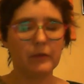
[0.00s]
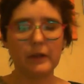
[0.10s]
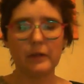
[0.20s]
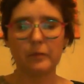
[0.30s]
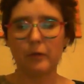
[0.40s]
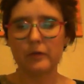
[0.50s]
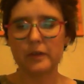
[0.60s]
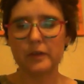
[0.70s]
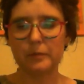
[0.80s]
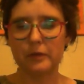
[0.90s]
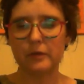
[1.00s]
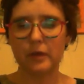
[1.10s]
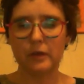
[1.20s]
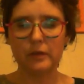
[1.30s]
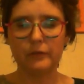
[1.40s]
left boxes, but it
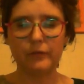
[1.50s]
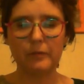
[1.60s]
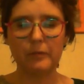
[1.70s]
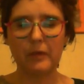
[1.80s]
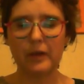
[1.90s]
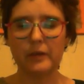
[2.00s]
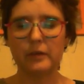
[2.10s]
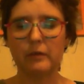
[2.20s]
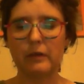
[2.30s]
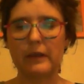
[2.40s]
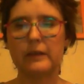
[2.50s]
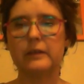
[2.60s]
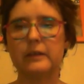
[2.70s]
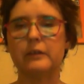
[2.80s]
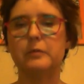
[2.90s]
certainly doesn't fit mine, so I'll get it
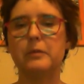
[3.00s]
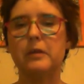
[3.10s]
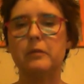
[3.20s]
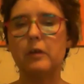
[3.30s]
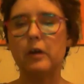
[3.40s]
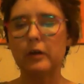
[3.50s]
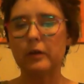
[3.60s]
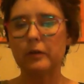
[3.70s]
sent to me at work.